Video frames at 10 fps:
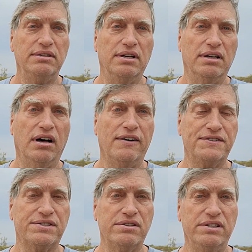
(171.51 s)

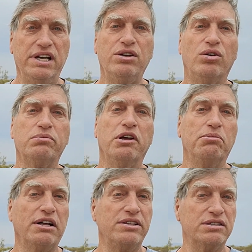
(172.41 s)
officer, and he told me
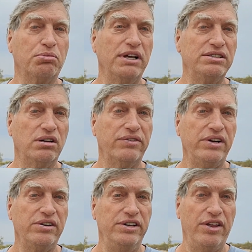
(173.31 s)
about this place over
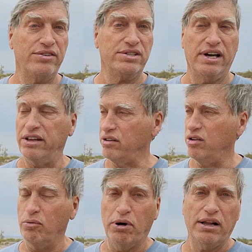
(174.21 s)
here on the other side of the
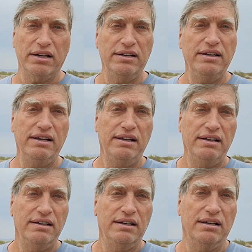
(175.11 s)
Cibola
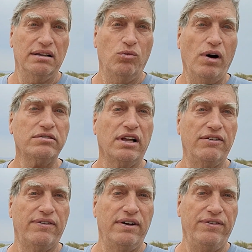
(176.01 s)

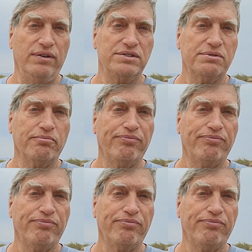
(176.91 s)
Wildlife Refuge.